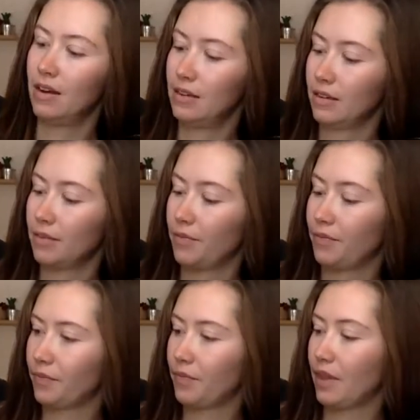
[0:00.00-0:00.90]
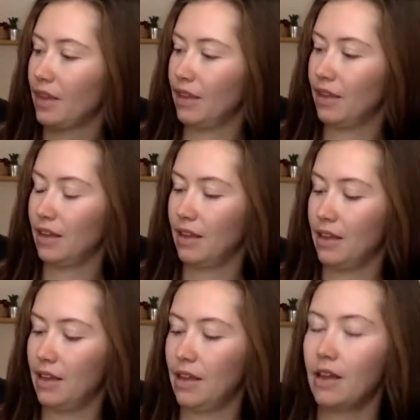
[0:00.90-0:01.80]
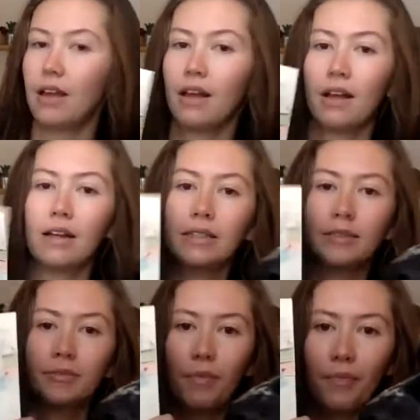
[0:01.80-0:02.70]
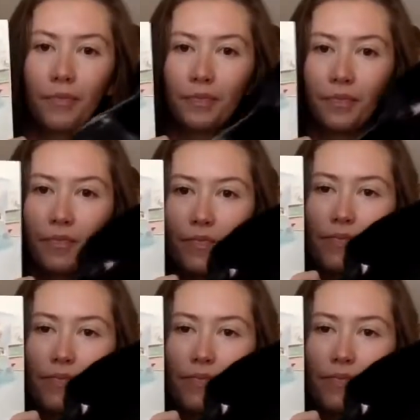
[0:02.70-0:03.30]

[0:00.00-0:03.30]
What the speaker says: Nothing is said.